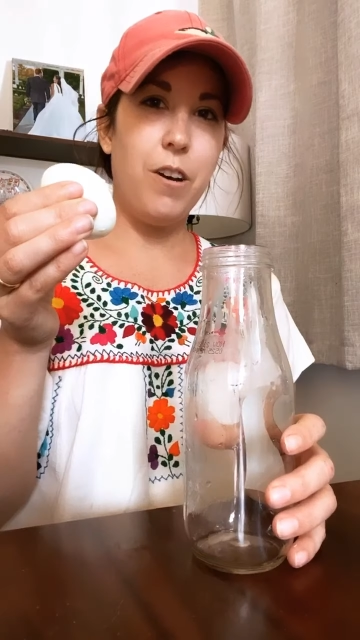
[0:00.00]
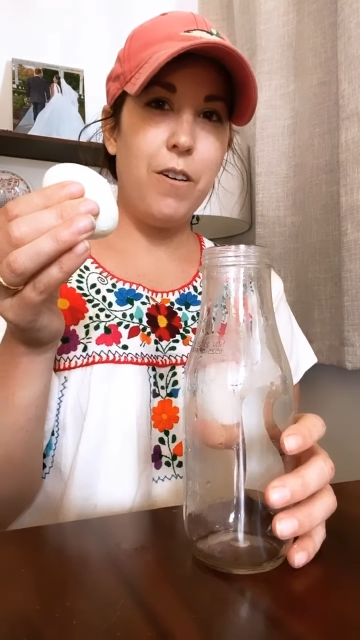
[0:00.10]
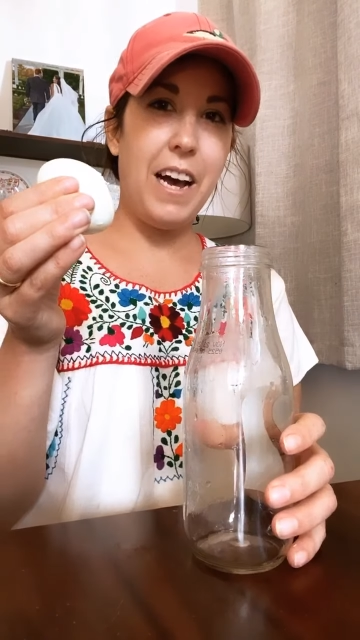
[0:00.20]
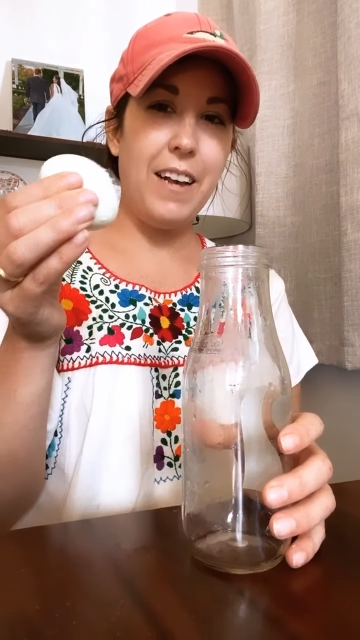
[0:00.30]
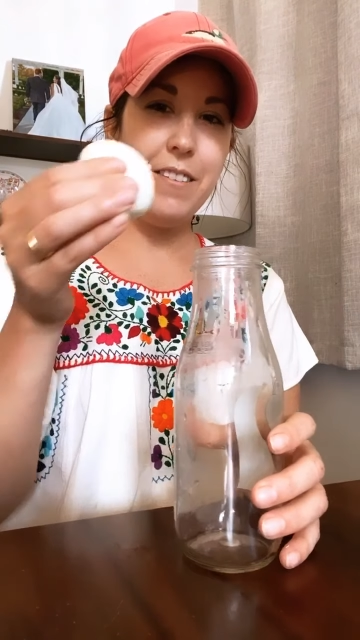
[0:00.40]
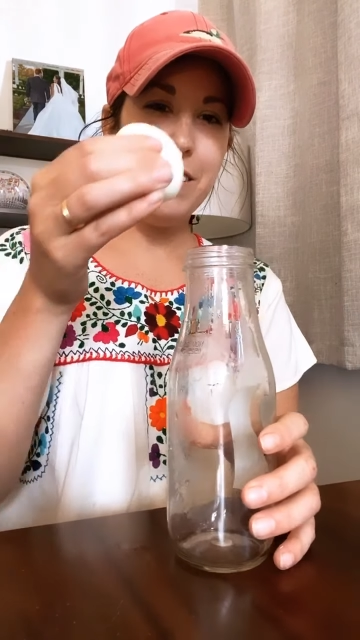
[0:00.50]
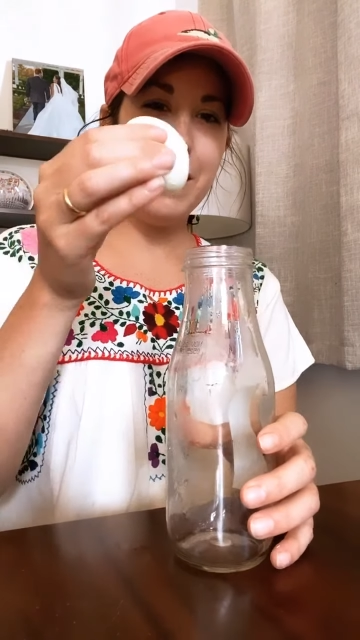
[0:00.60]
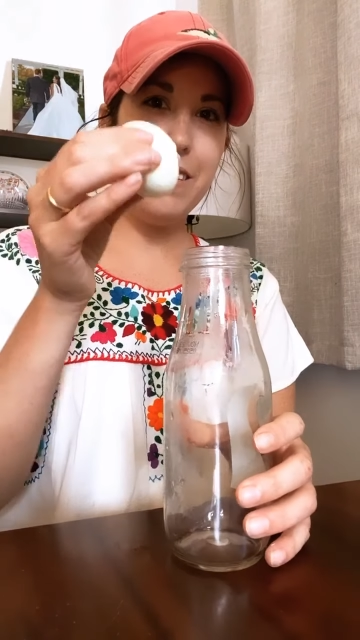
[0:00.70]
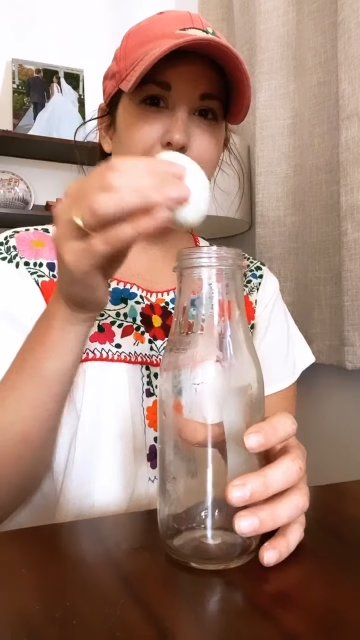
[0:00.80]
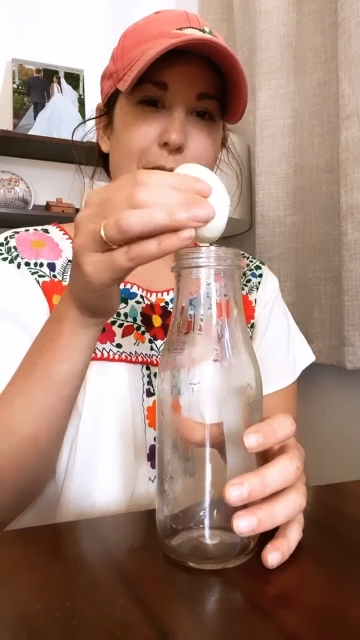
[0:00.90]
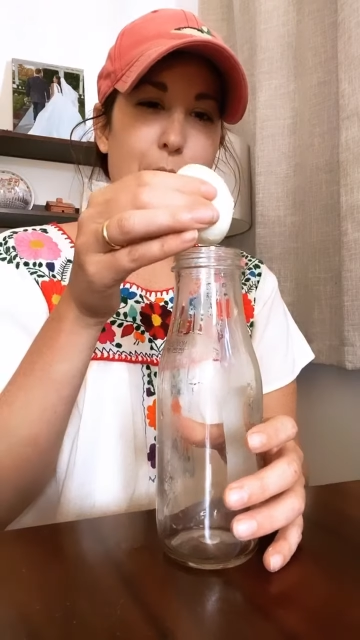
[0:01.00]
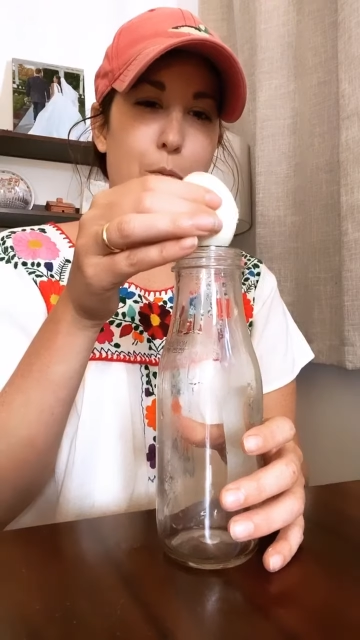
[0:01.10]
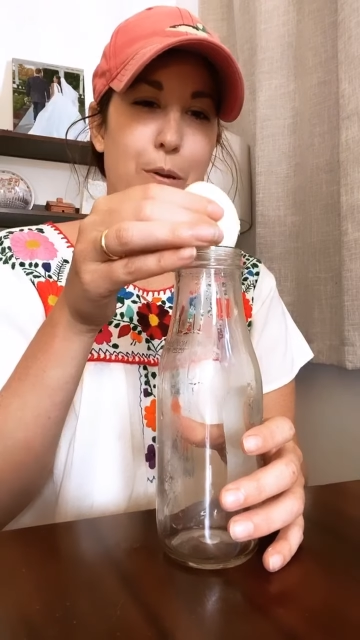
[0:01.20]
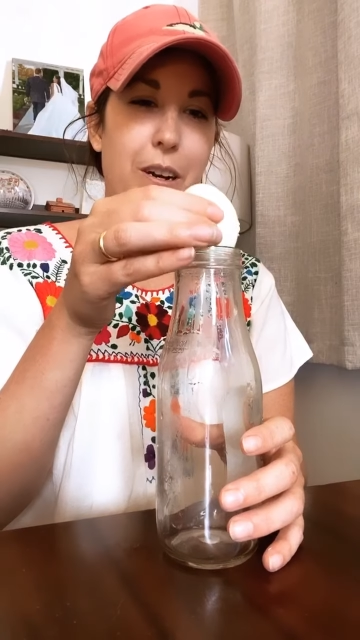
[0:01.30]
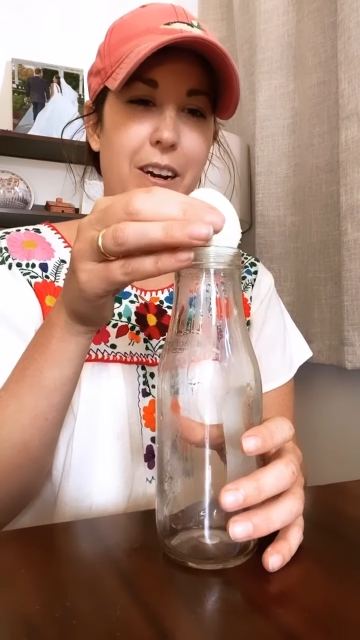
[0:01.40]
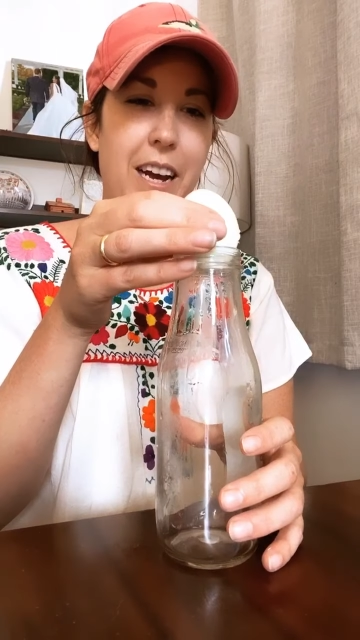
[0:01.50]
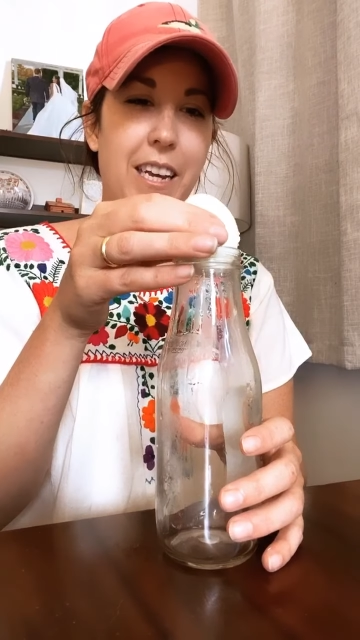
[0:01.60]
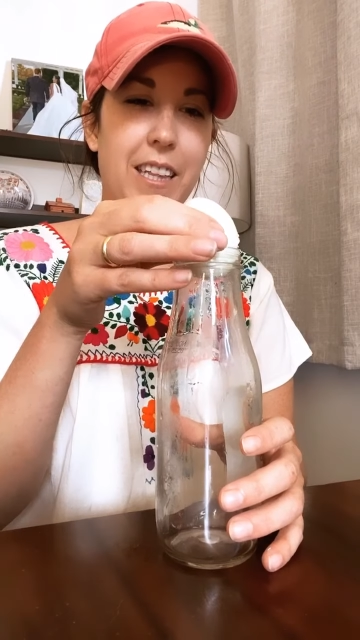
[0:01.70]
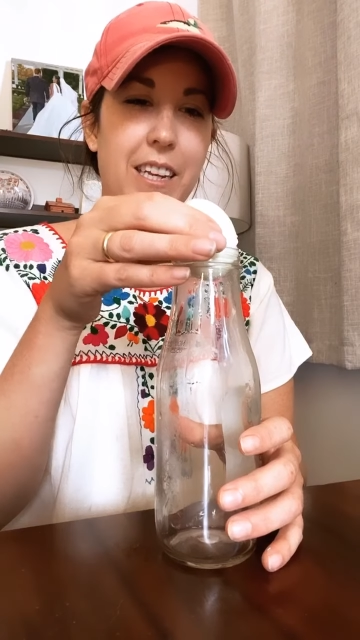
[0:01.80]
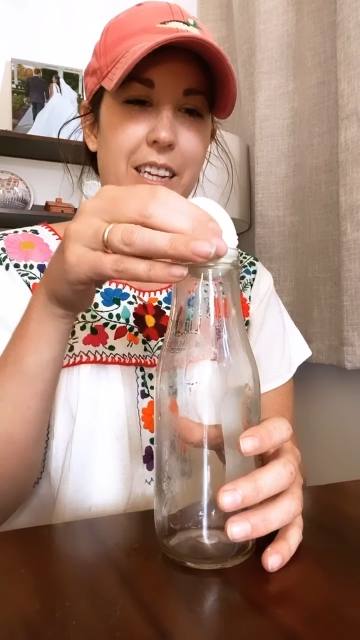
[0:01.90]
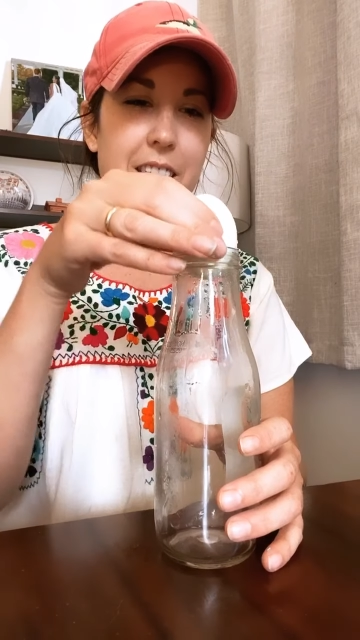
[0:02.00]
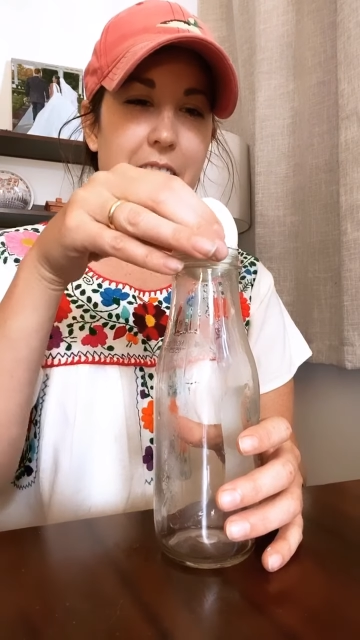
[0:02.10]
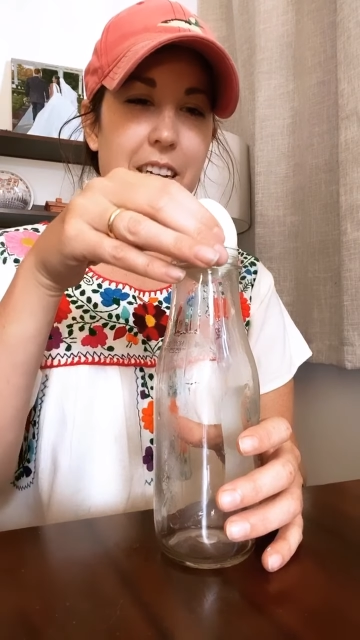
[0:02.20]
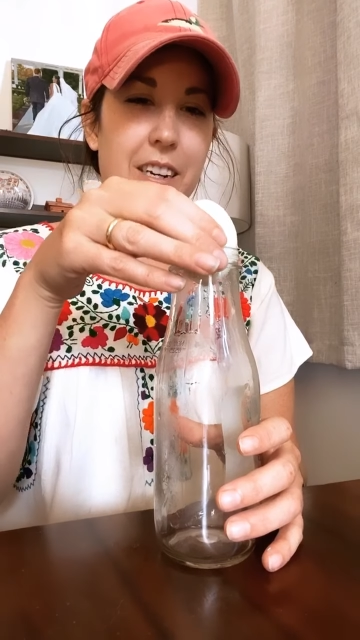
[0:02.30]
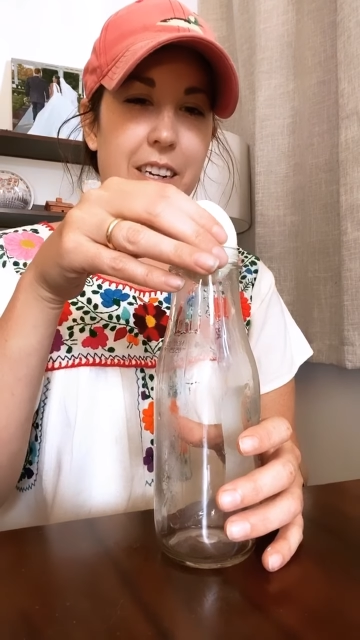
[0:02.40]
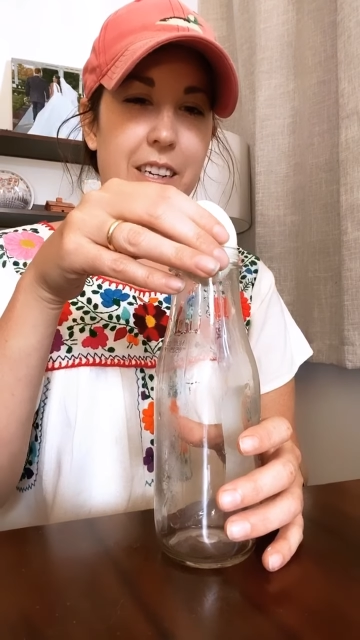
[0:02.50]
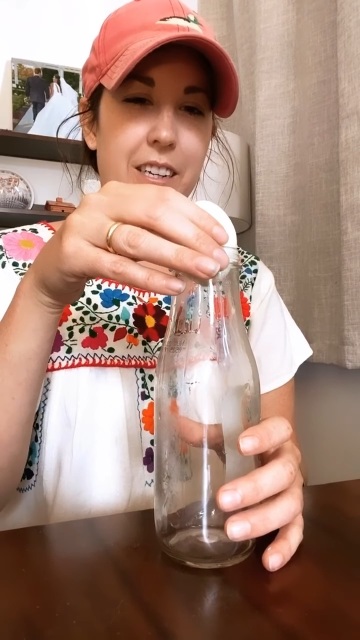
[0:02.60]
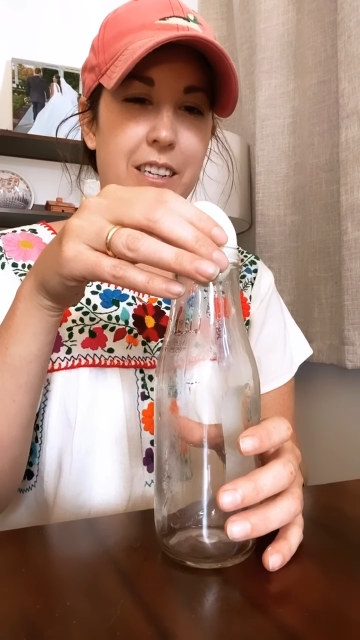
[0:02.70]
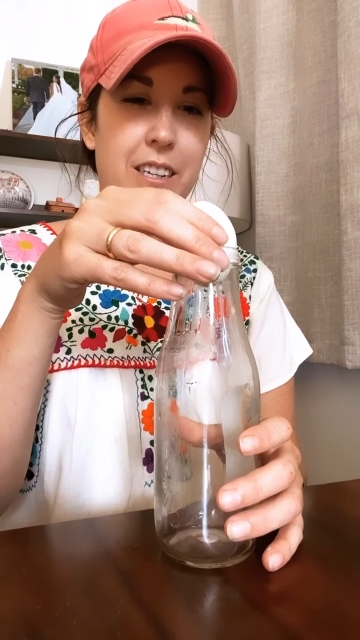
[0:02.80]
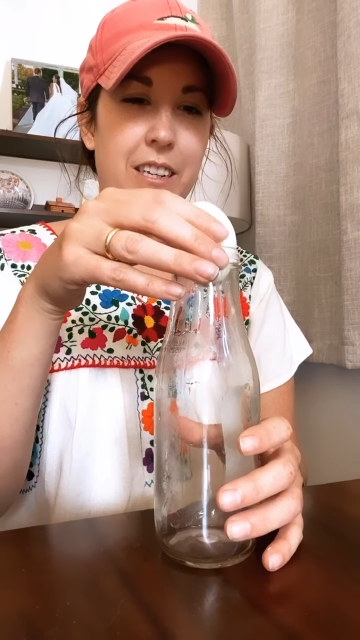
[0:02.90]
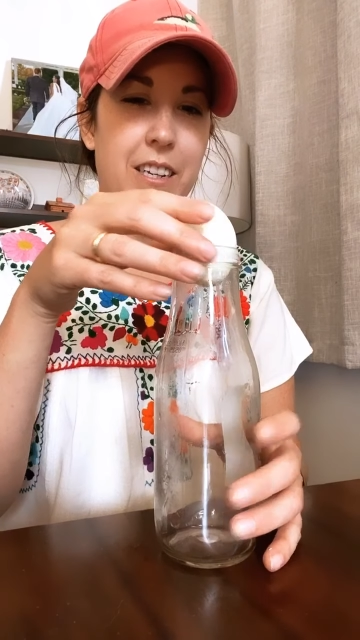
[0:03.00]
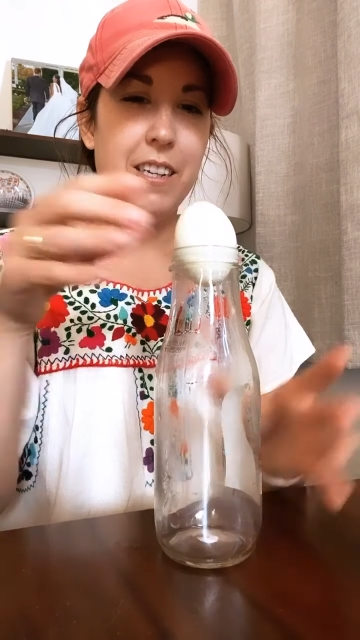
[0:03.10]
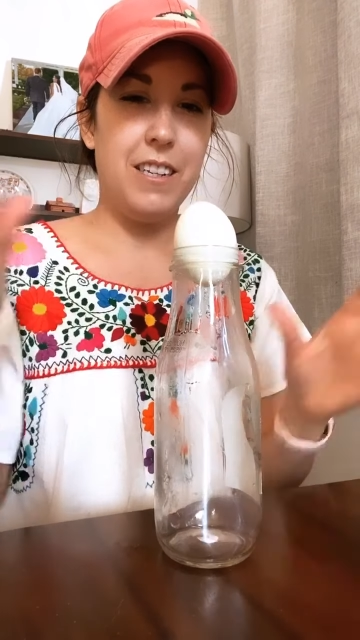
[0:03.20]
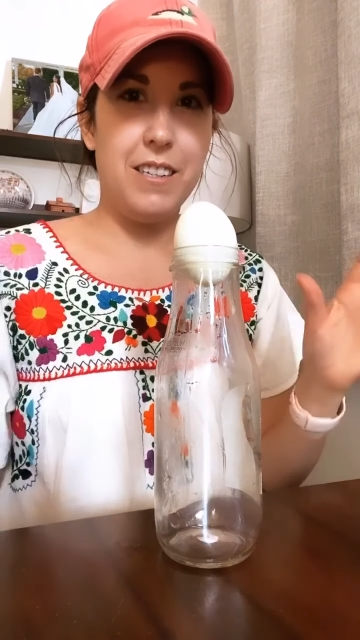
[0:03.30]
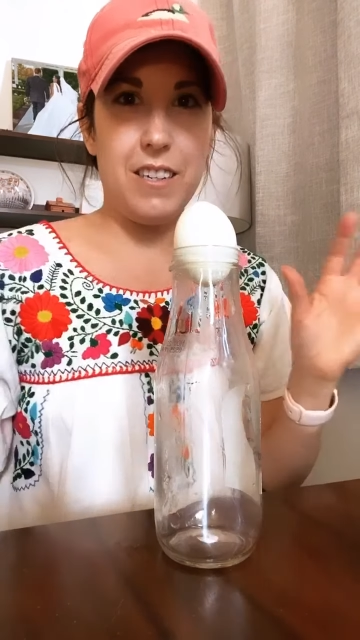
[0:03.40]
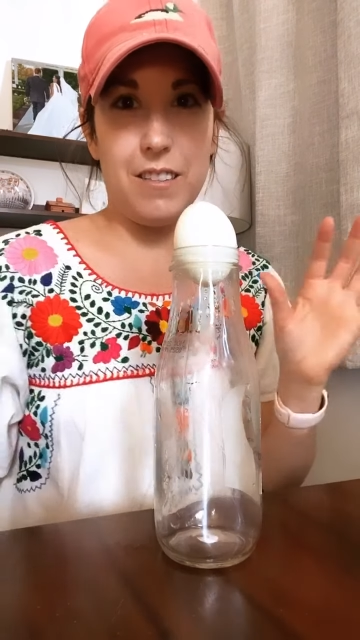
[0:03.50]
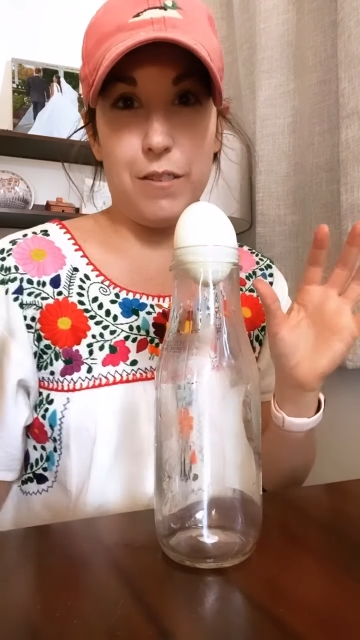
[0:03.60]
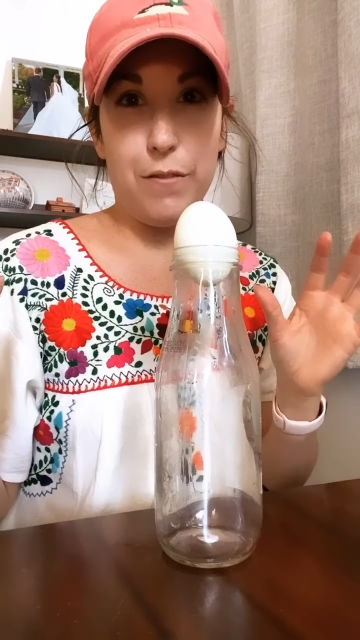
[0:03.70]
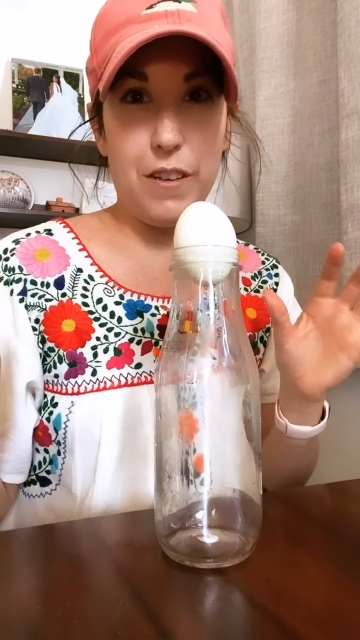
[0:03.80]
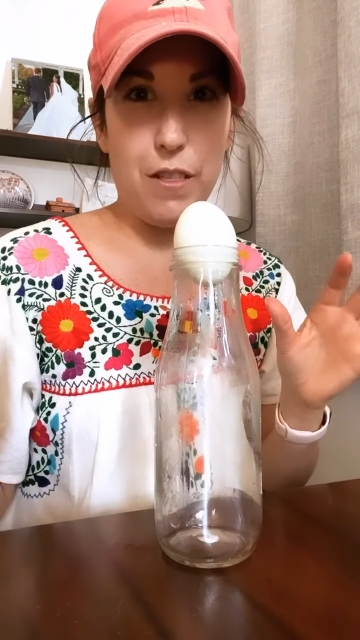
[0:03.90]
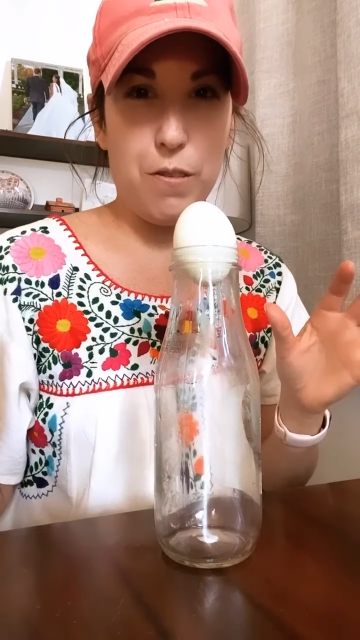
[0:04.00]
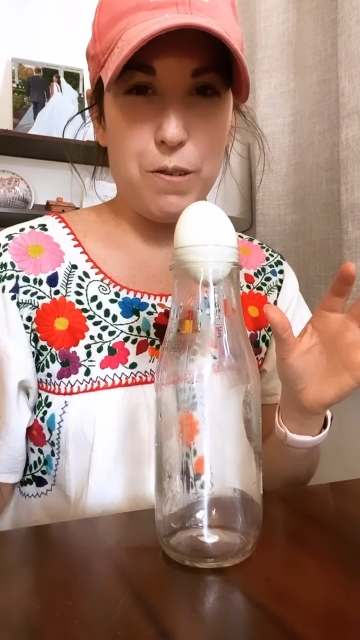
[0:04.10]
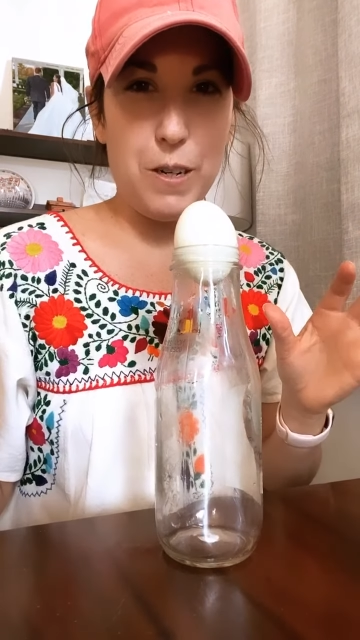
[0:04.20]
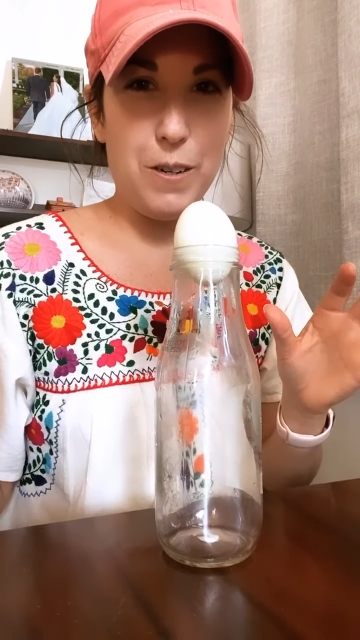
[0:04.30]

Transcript: as you can see, when we put our egg in the container, it doesn't fit through.